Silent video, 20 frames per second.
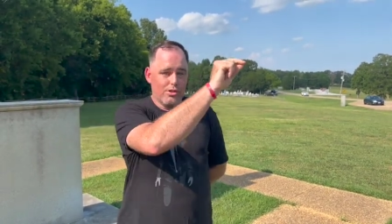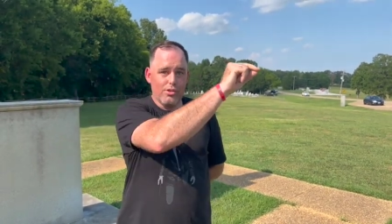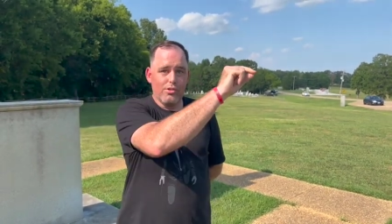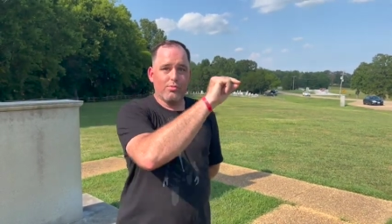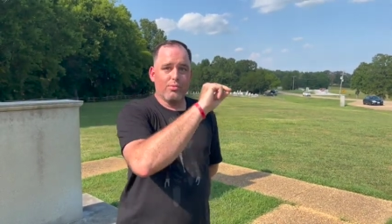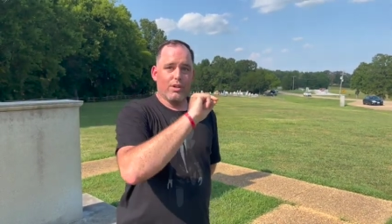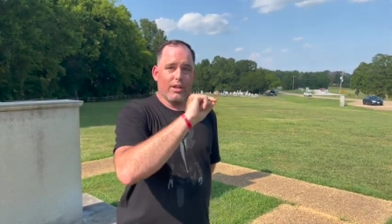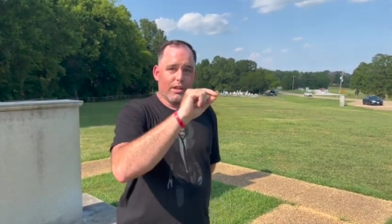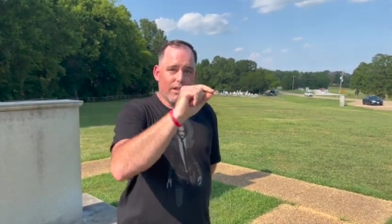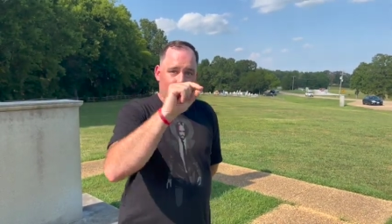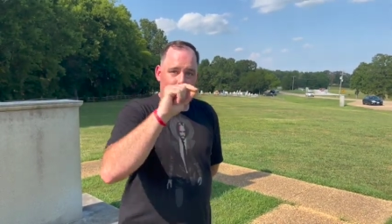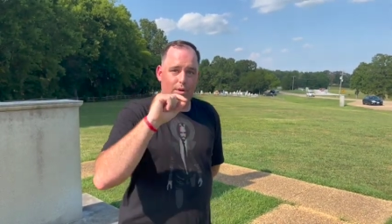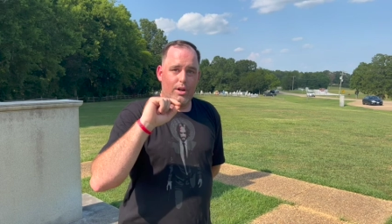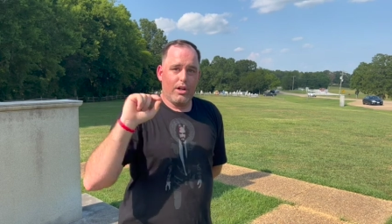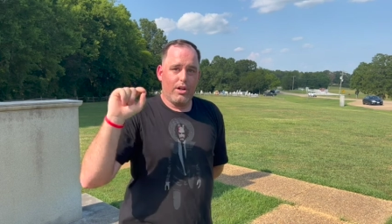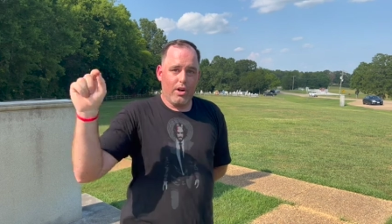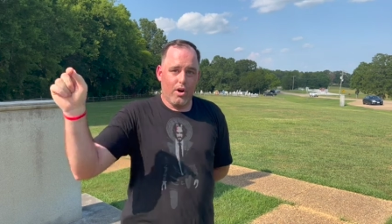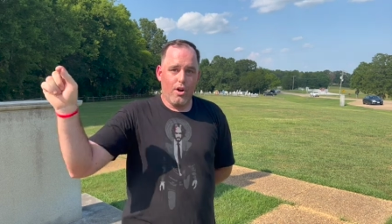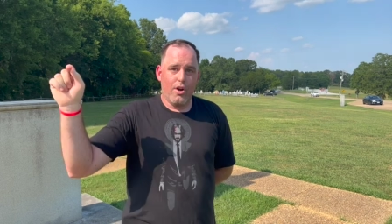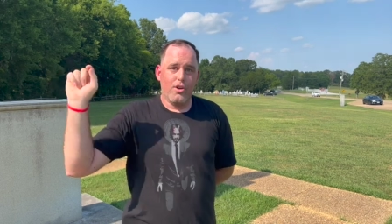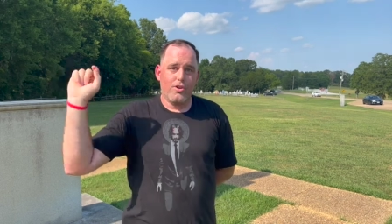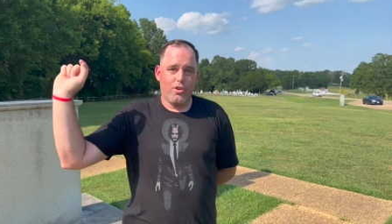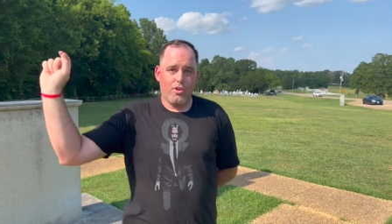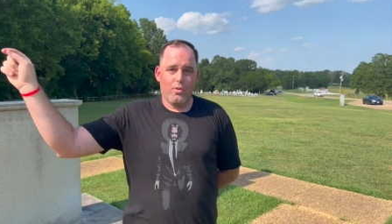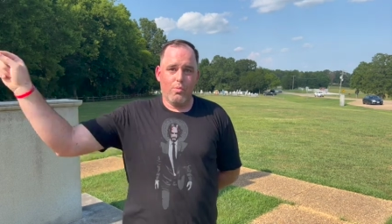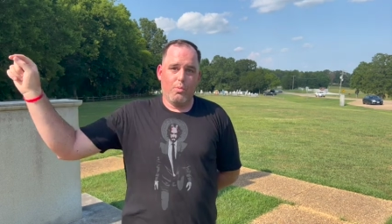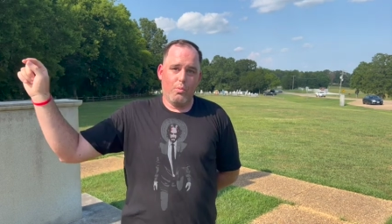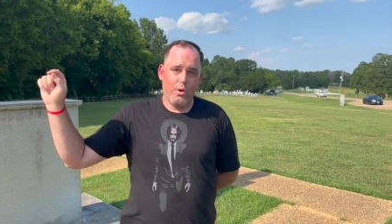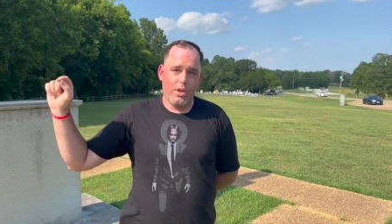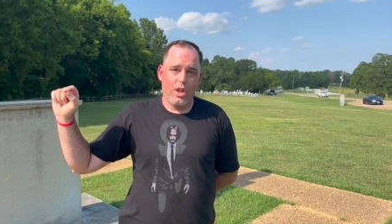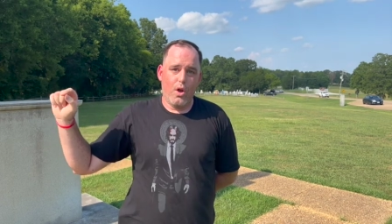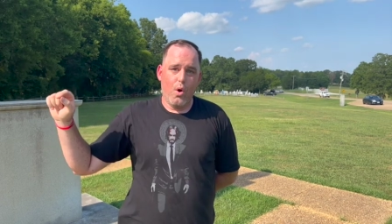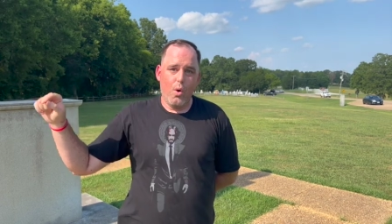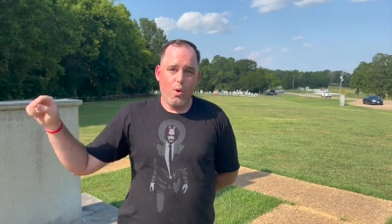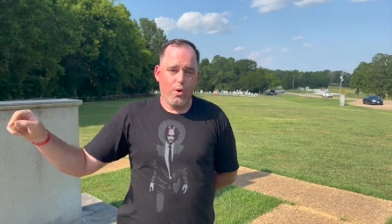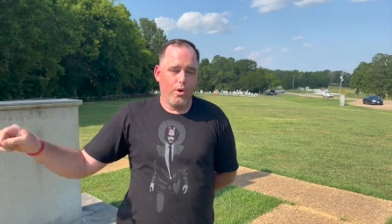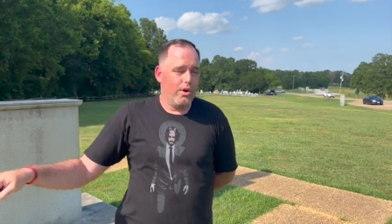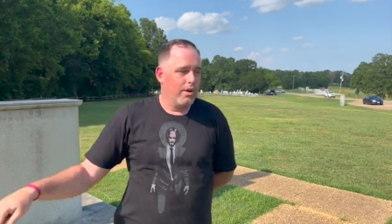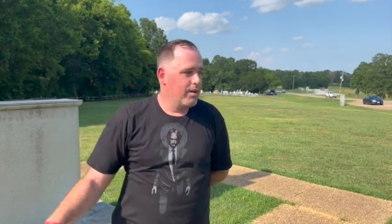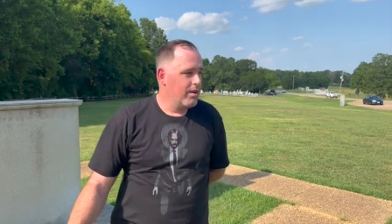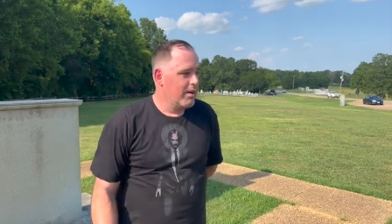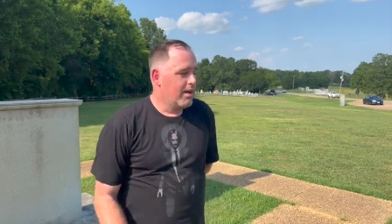would encourage, or where they ordered.